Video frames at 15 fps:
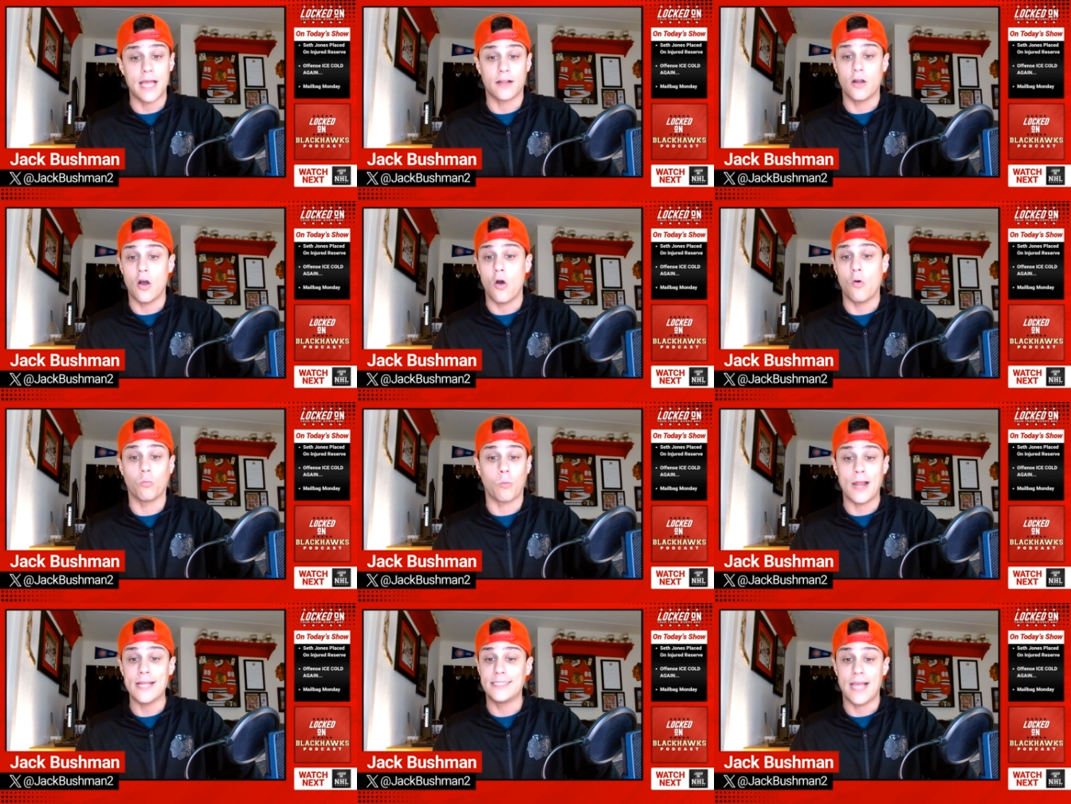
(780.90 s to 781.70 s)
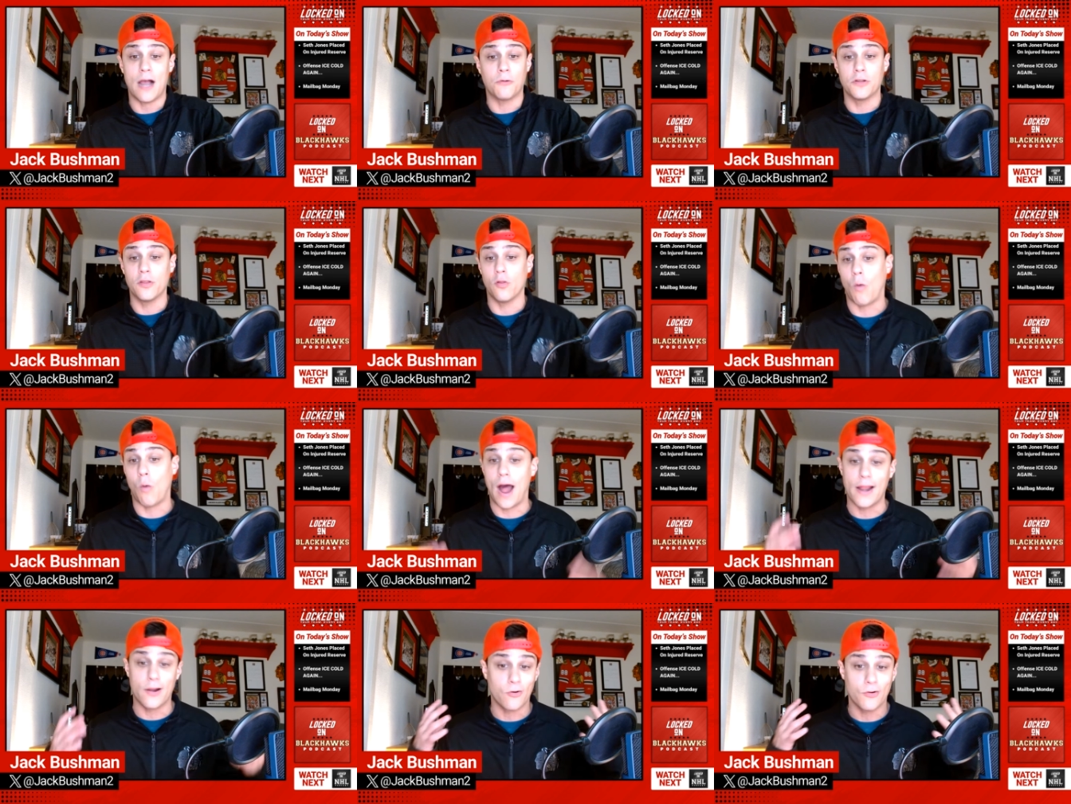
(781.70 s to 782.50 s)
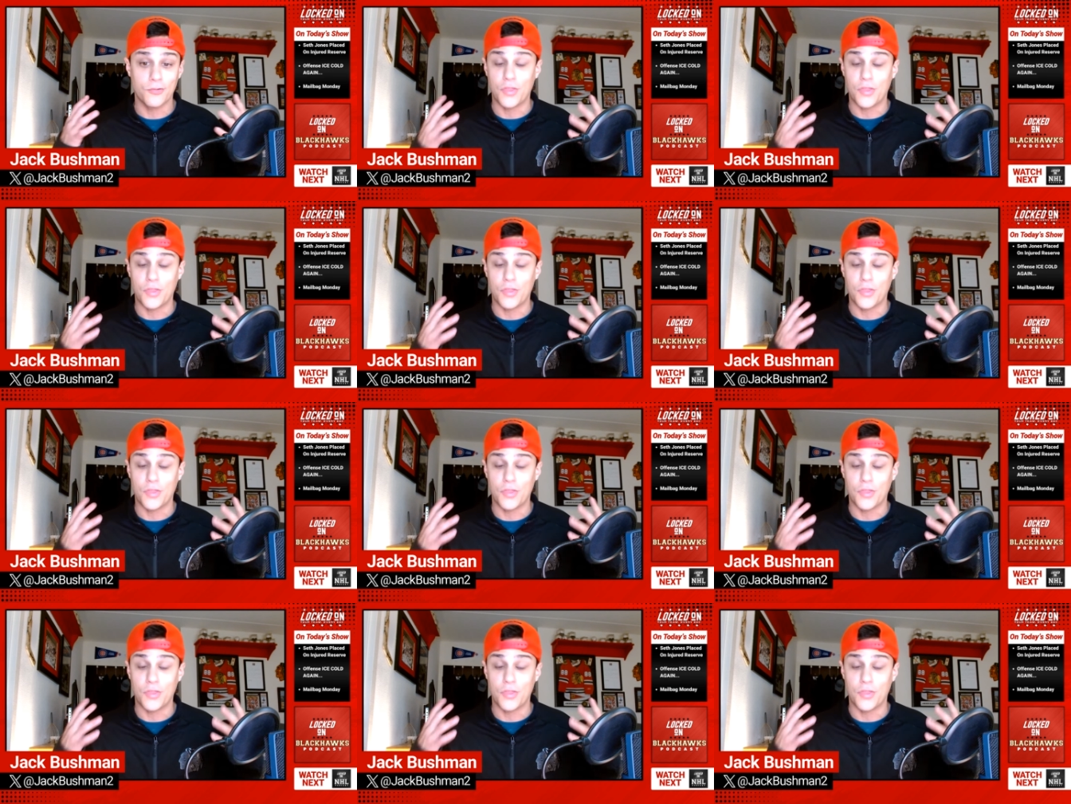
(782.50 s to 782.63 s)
that go right down to the wire.